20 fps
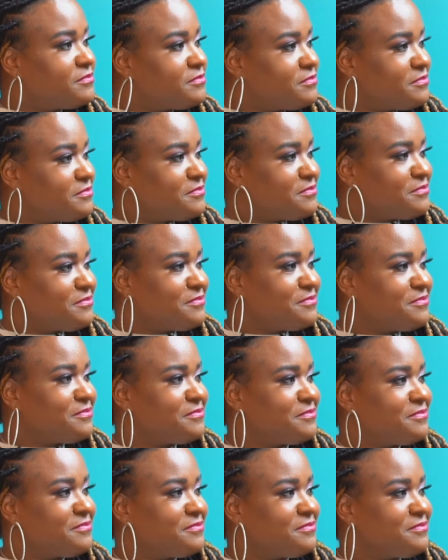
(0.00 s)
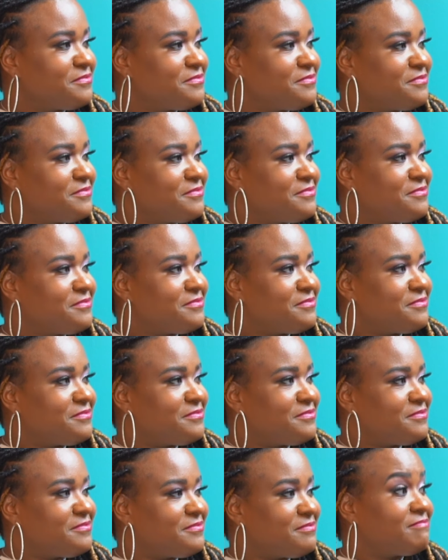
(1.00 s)

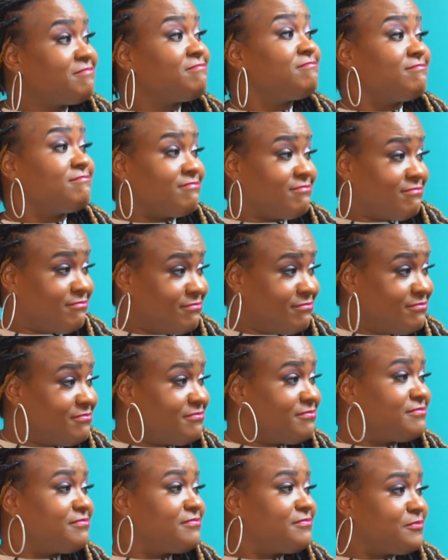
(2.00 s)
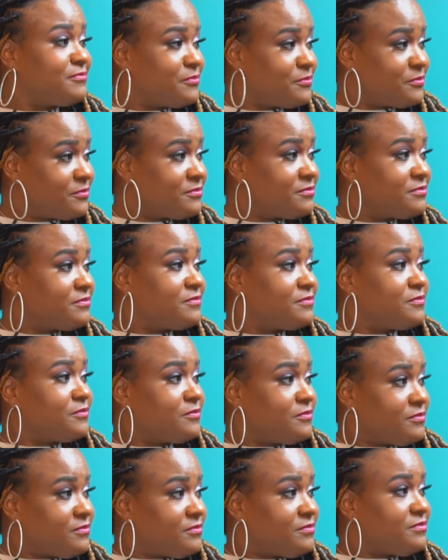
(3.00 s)

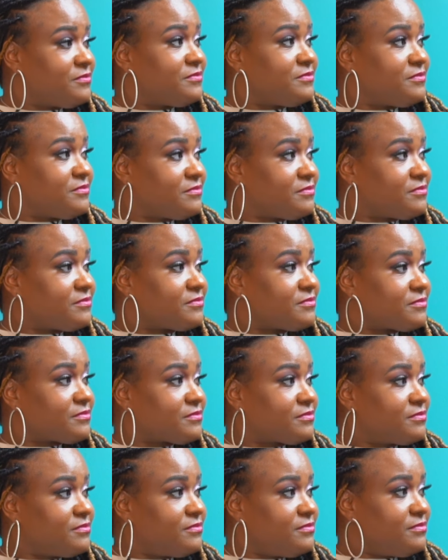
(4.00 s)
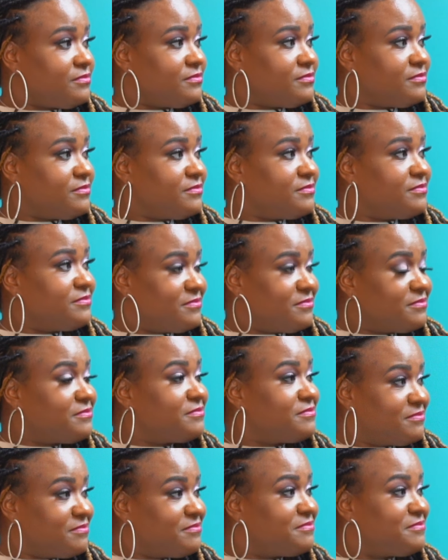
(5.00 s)

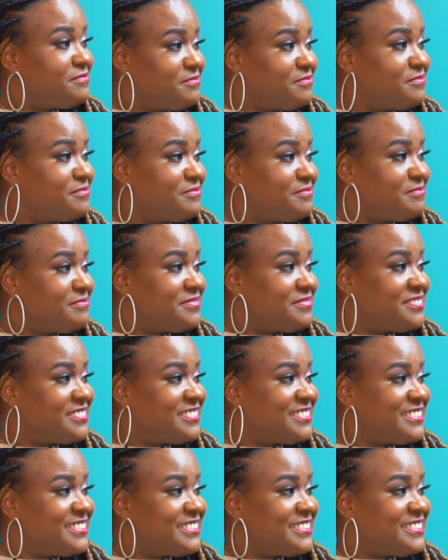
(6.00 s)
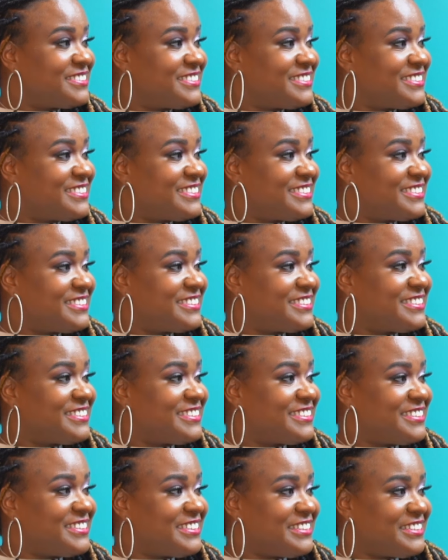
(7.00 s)
The person shown says nothing.